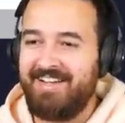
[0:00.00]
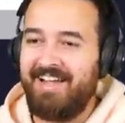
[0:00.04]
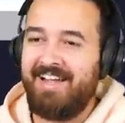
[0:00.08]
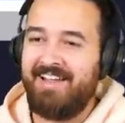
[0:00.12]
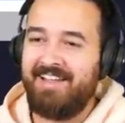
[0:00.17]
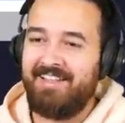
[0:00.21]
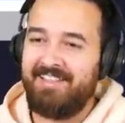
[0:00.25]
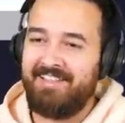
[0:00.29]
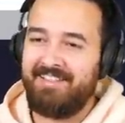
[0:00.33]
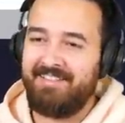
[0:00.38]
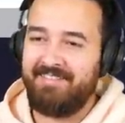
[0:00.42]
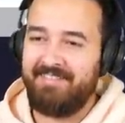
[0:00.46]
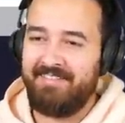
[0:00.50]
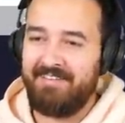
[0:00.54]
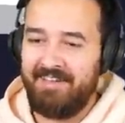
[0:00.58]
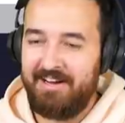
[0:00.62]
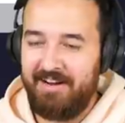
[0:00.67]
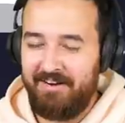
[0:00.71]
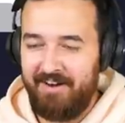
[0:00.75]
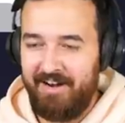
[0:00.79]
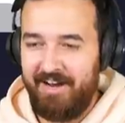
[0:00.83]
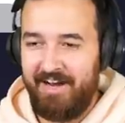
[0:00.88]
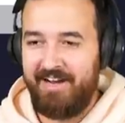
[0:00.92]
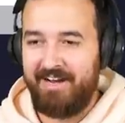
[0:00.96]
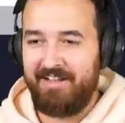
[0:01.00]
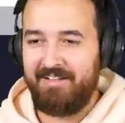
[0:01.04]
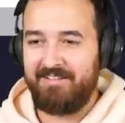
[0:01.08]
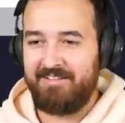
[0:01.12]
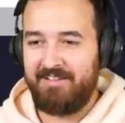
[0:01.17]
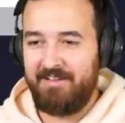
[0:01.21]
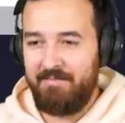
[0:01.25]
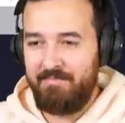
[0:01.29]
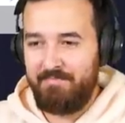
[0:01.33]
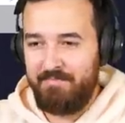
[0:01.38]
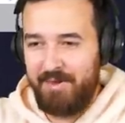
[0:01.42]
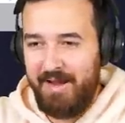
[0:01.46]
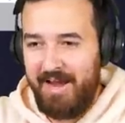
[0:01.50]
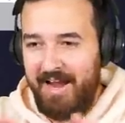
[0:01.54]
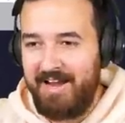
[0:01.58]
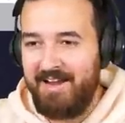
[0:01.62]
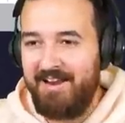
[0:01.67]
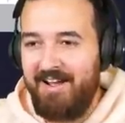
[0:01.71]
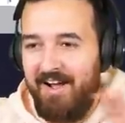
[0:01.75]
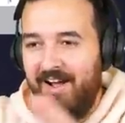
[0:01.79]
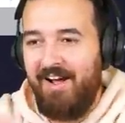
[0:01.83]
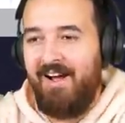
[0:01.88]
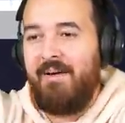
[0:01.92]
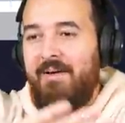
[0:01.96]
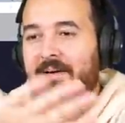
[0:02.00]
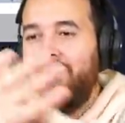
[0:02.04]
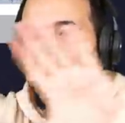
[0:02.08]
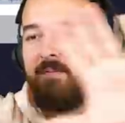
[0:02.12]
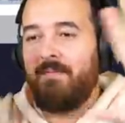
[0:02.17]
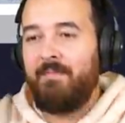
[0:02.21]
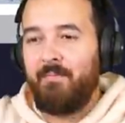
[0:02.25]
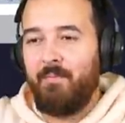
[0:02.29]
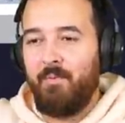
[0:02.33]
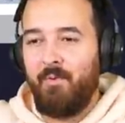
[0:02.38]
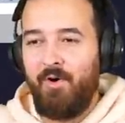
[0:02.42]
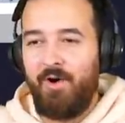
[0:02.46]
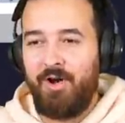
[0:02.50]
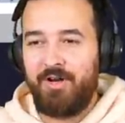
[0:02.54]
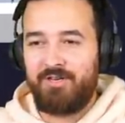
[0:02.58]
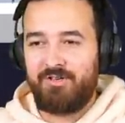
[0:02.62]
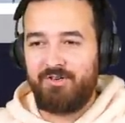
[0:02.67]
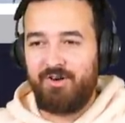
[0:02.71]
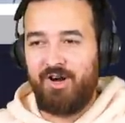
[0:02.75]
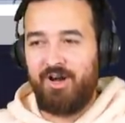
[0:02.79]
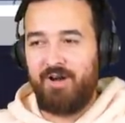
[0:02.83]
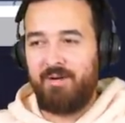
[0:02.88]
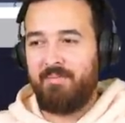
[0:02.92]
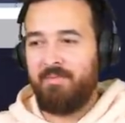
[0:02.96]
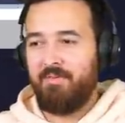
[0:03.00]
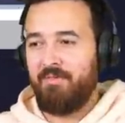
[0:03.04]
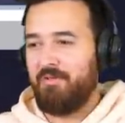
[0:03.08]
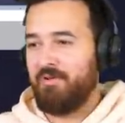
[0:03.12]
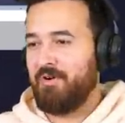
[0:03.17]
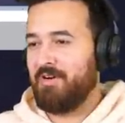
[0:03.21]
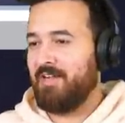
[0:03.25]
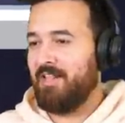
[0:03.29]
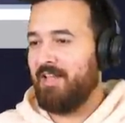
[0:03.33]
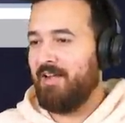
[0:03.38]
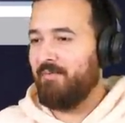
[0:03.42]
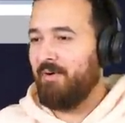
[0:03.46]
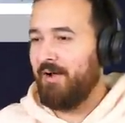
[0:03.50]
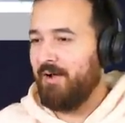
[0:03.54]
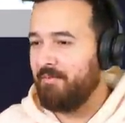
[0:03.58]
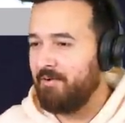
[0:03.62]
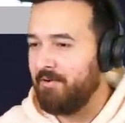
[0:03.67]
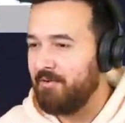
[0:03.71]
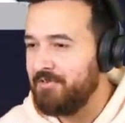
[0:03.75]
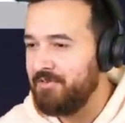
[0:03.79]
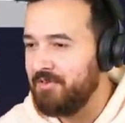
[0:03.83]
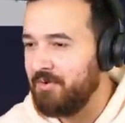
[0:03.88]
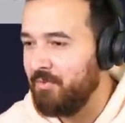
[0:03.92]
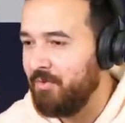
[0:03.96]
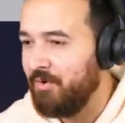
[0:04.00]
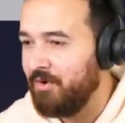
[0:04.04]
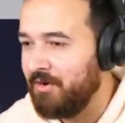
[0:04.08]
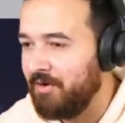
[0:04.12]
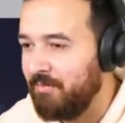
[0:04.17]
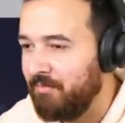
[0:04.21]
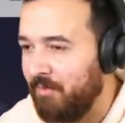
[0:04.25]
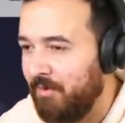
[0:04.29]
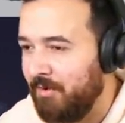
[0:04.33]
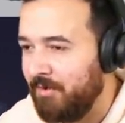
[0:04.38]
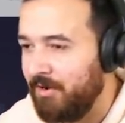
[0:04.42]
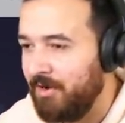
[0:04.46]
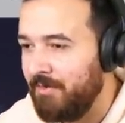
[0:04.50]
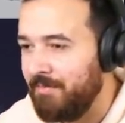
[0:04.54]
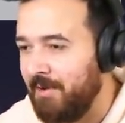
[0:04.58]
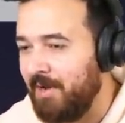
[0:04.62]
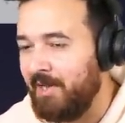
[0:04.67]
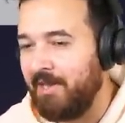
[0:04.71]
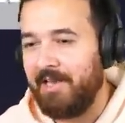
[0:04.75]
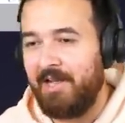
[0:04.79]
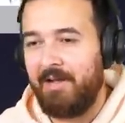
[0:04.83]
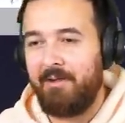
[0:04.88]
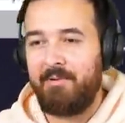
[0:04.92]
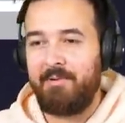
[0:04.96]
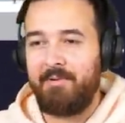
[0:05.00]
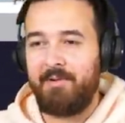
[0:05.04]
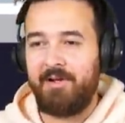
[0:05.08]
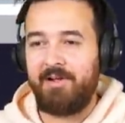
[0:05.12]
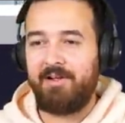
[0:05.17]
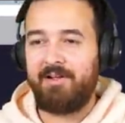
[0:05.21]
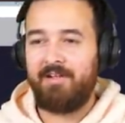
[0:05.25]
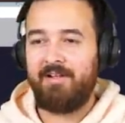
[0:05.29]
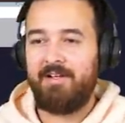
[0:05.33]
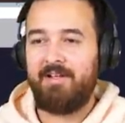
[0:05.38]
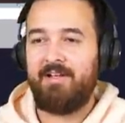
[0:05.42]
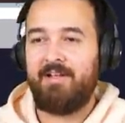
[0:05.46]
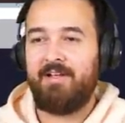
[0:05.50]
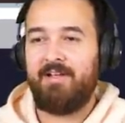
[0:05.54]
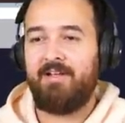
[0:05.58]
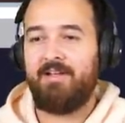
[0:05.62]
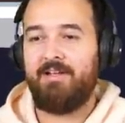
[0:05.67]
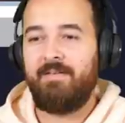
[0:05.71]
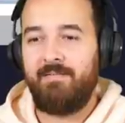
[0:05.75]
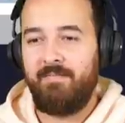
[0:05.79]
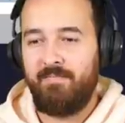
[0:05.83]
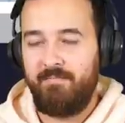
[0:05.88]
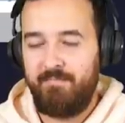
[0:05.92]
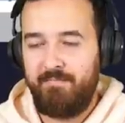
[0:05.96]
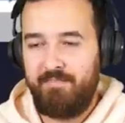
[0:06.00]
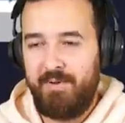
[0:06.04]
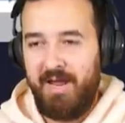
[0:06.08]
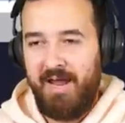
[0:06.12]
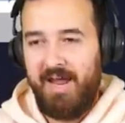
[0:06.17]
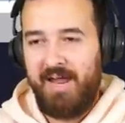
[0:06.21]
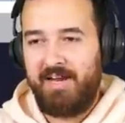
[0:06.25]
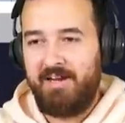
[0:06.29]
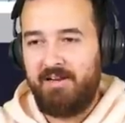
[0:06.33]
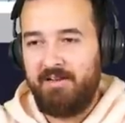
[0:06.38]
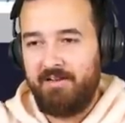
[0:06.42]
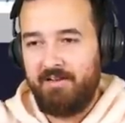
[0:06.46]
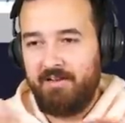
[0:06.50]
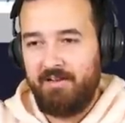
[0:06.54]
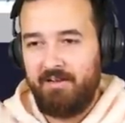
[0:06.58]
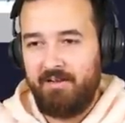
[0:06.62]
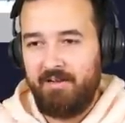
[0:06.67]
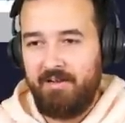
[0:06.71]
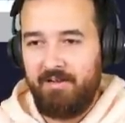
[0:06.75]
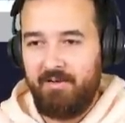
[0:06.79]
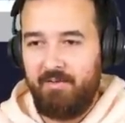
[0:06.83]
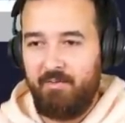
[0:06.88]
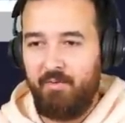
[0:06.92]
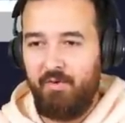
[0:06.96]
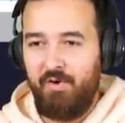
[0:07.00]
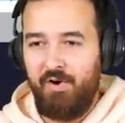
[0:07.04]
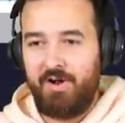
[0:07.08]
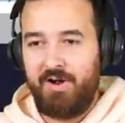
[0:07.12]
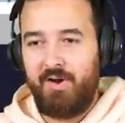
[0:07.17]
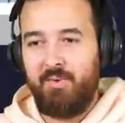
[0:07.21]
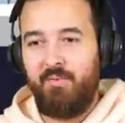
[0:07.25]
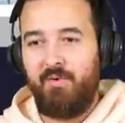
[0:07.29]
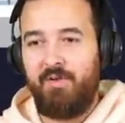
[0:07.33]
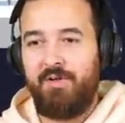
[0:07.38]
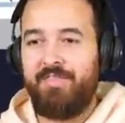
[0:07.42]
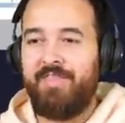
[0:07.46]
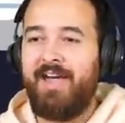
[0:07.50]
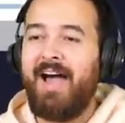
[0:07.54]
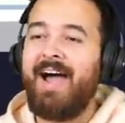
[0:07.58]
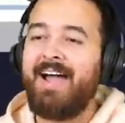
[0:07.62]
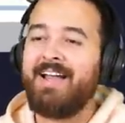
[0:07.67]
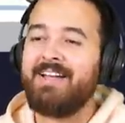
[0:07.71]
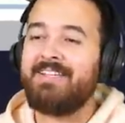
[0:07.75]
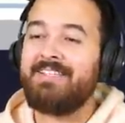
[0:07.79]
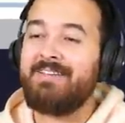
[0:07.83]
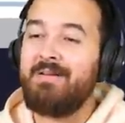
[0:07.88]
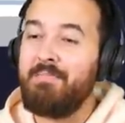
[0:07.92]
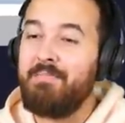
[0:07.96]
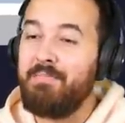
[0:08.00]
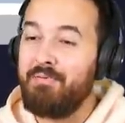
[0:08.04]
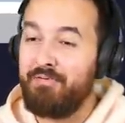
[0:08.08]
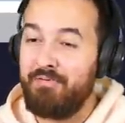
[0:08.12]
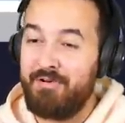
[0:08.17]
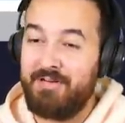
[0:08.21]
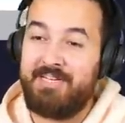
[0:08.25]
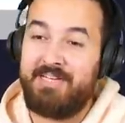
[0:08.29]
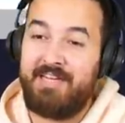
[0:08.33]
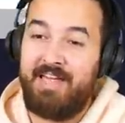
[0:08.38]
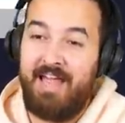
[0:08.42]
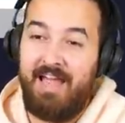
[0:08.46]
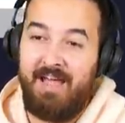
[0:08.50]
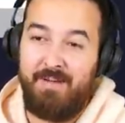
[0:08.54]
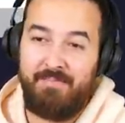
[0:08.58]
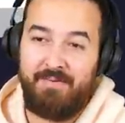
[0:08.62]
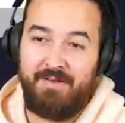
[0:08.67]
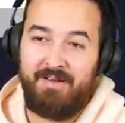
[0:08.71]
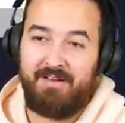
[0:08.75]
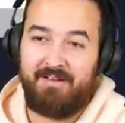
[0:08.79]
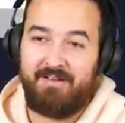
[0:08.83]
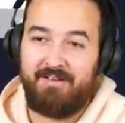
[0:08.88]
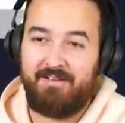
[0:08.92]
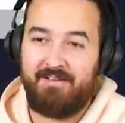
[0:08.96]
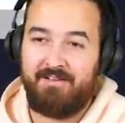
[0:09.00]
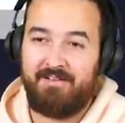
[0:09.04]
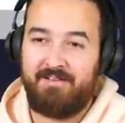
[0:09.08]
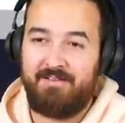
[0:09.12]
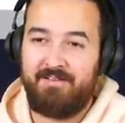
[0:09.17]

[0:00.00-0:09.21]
okay, all right. So bed, wardrobe. Look at that. Wait, we were doing walking wardrobe, right? Yeah, we were. Bed, walking wardrobe. That's pretty epic.